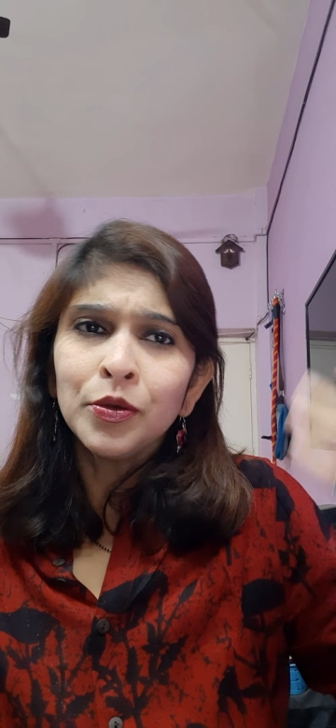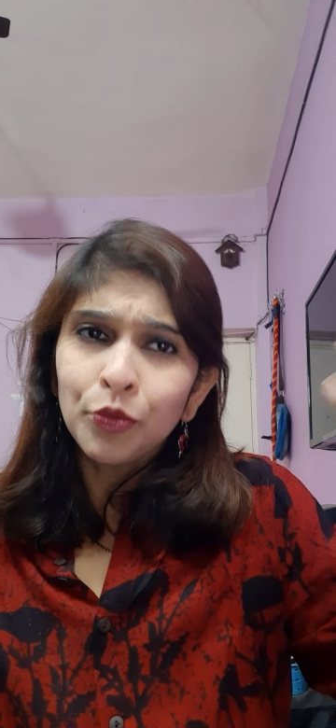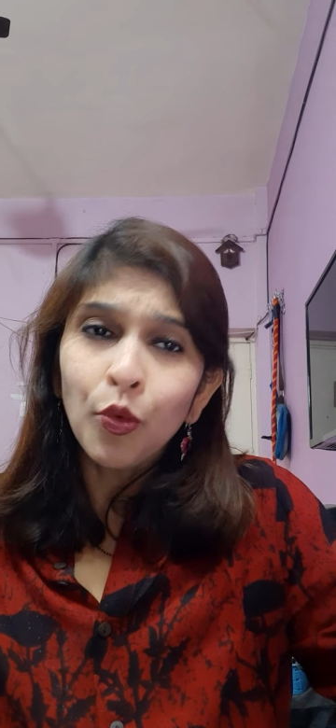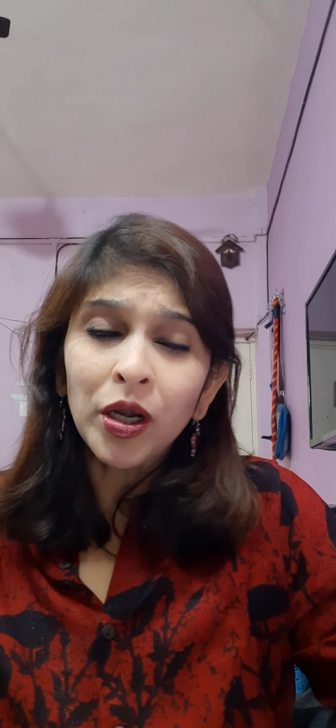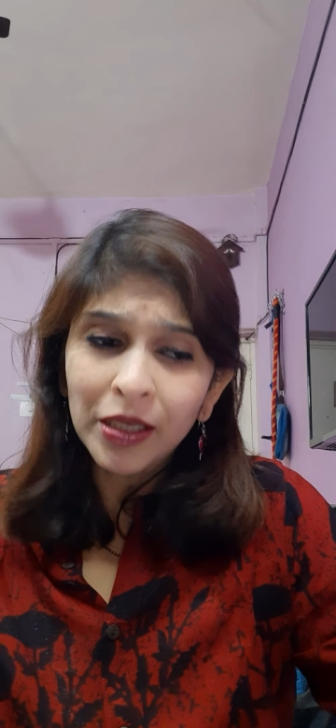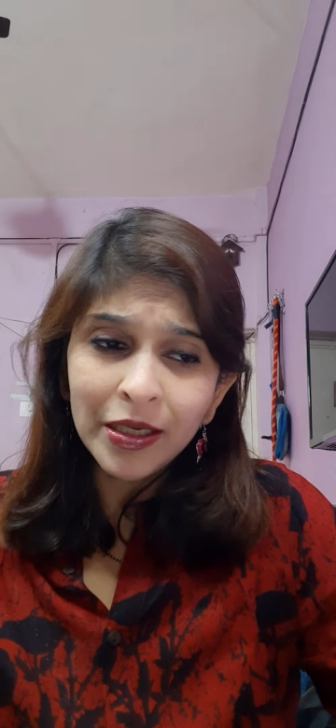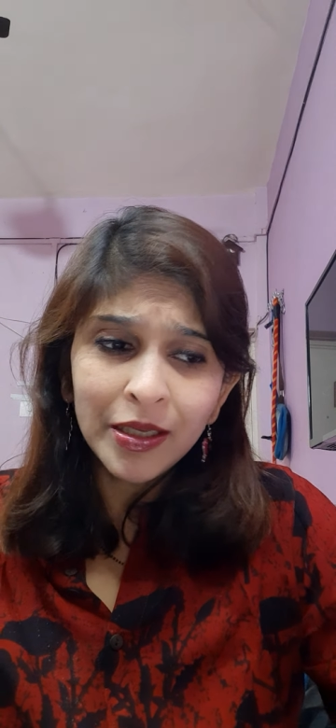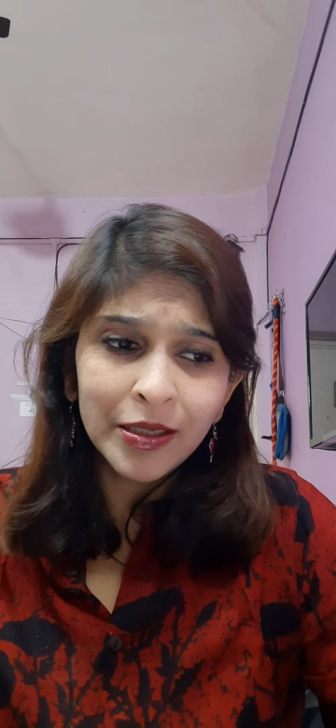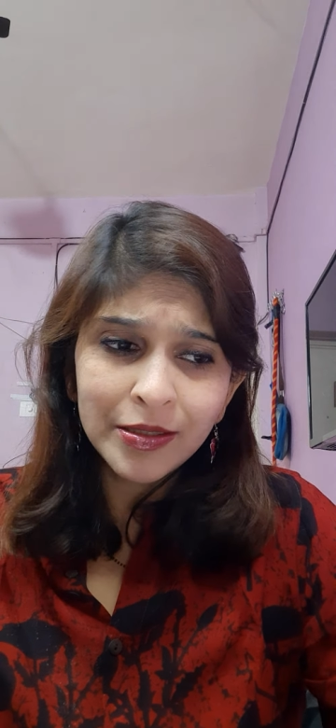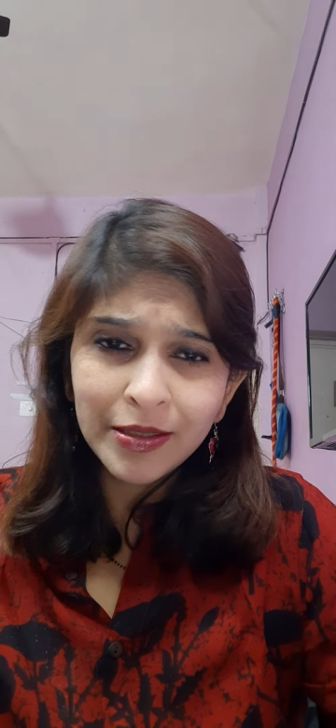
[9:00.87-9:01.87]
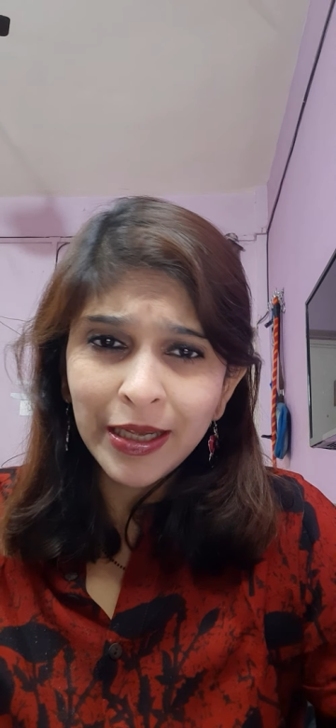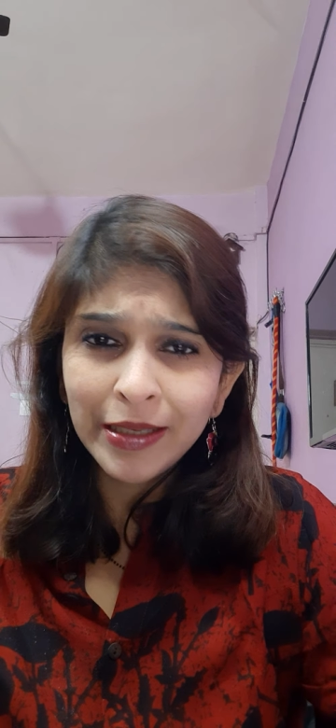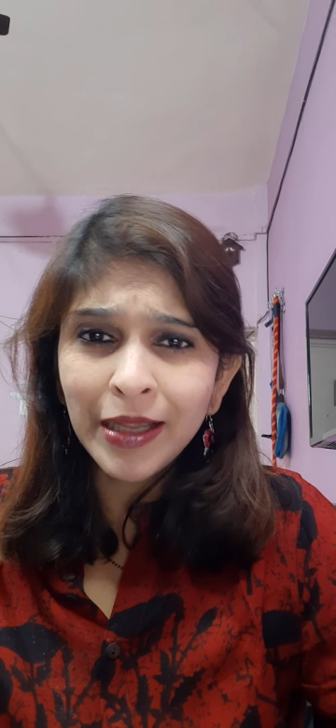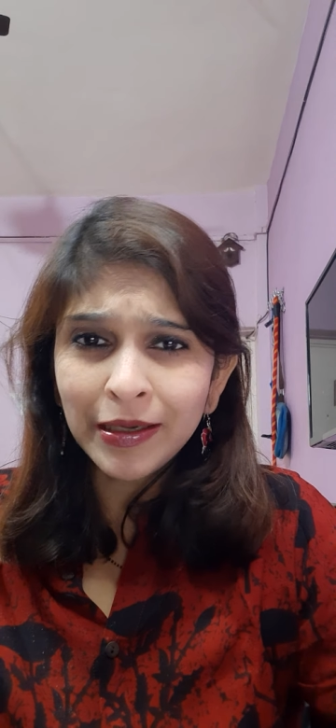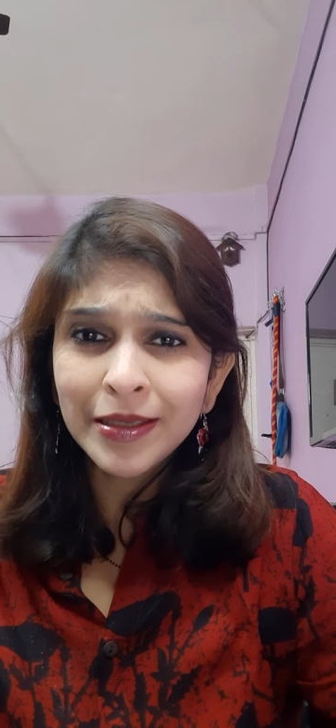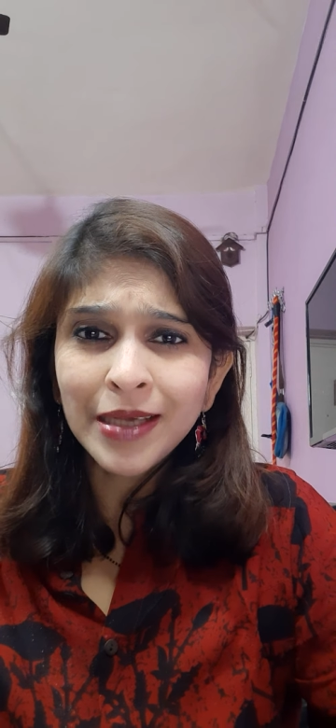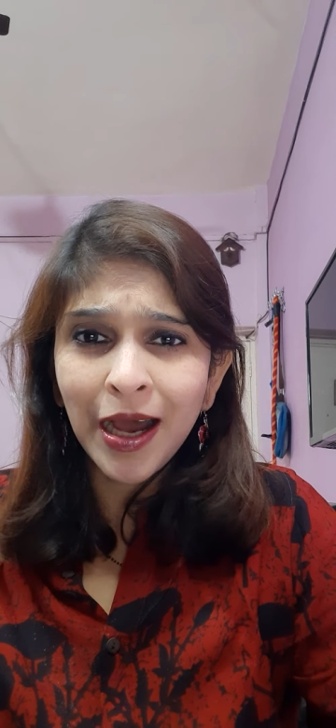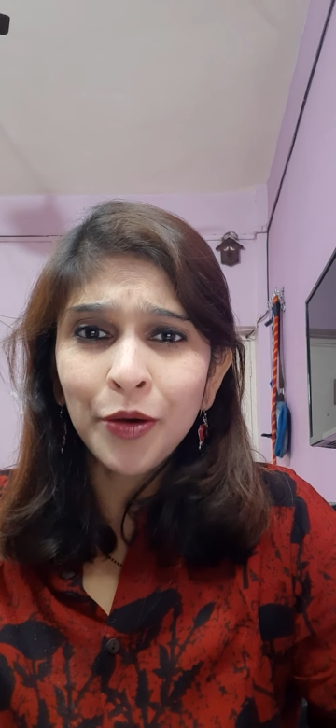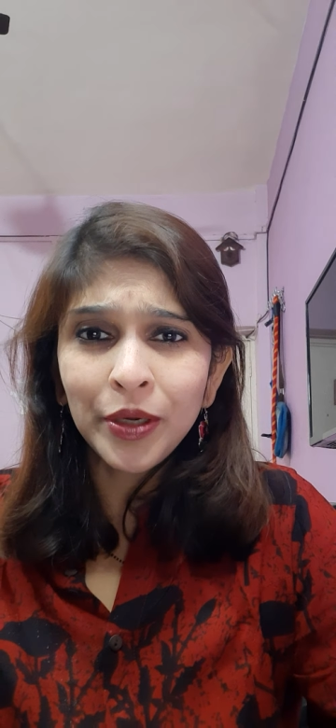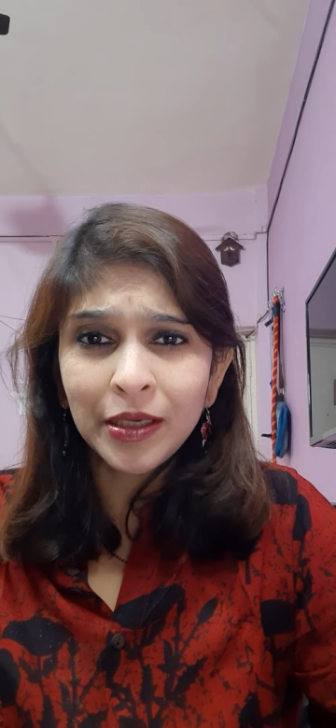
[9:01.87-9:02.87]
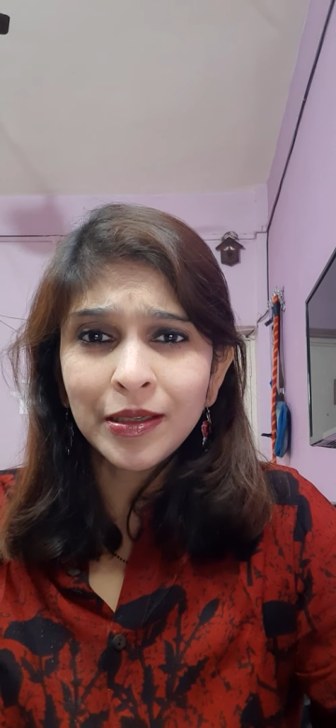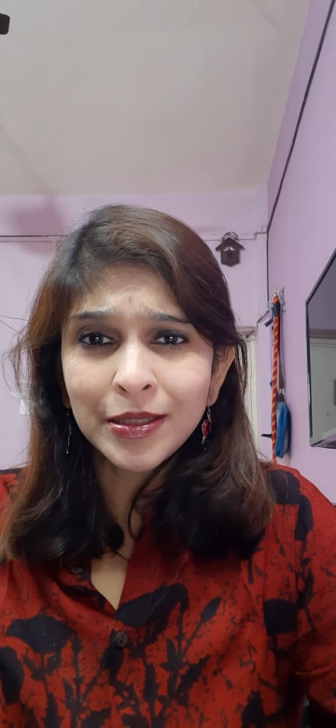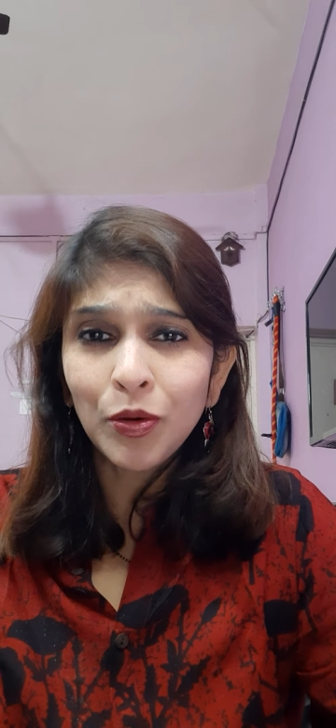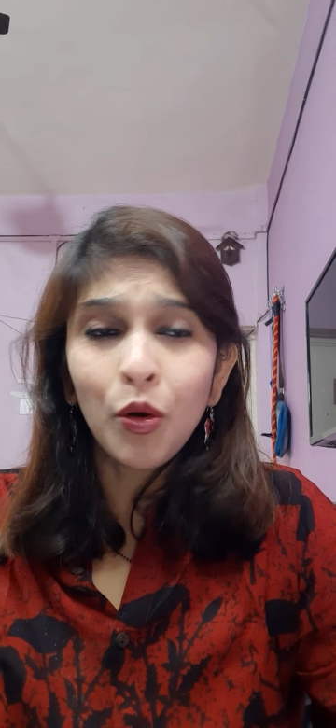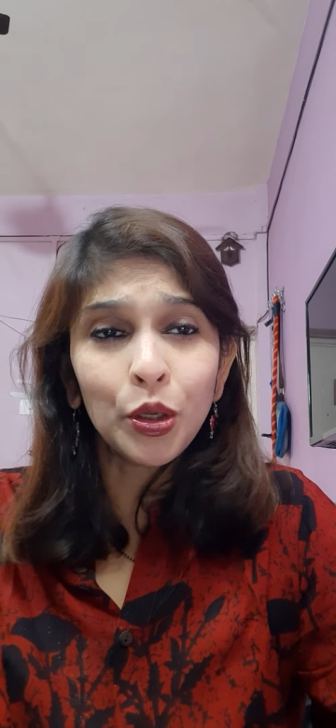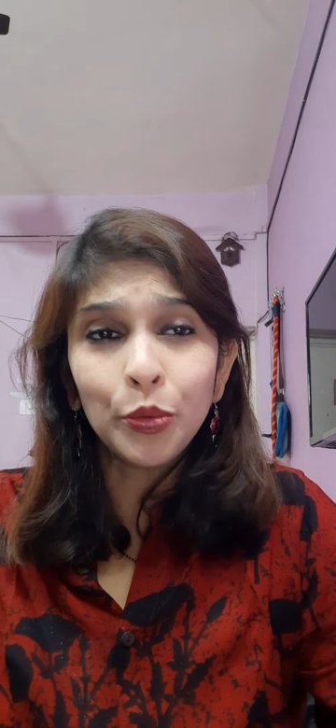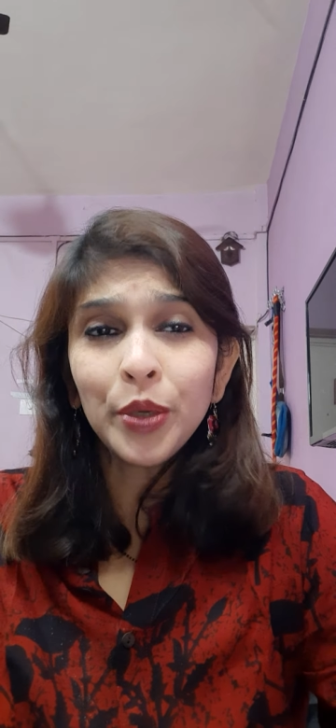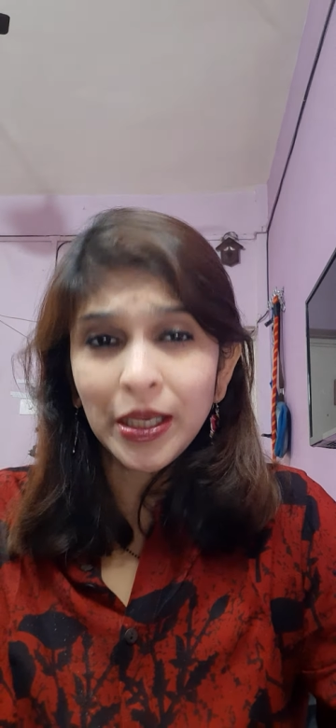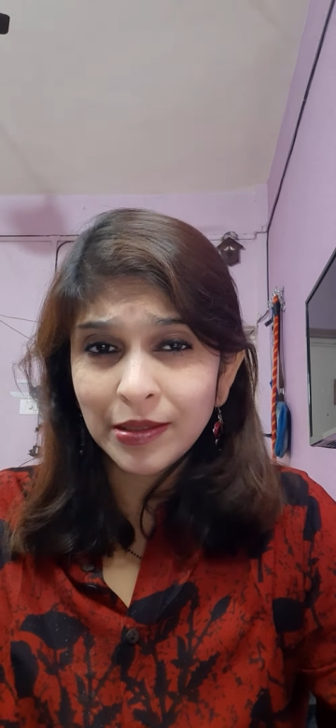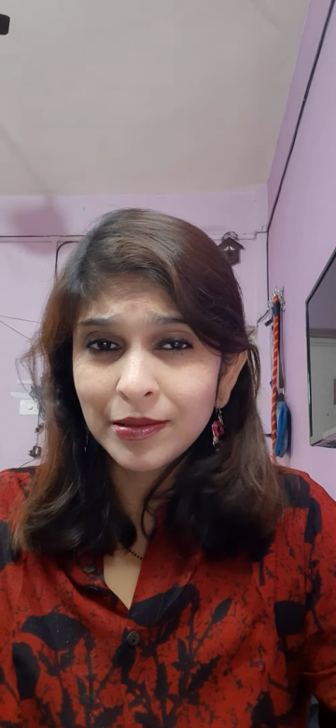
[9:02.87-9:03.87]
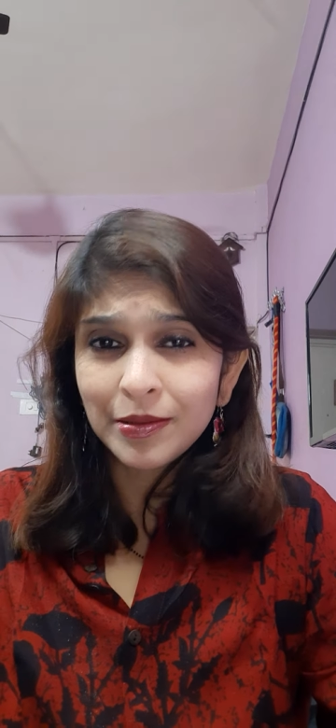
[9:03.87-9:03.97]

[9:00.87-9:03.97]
what it is, and that is how it is always,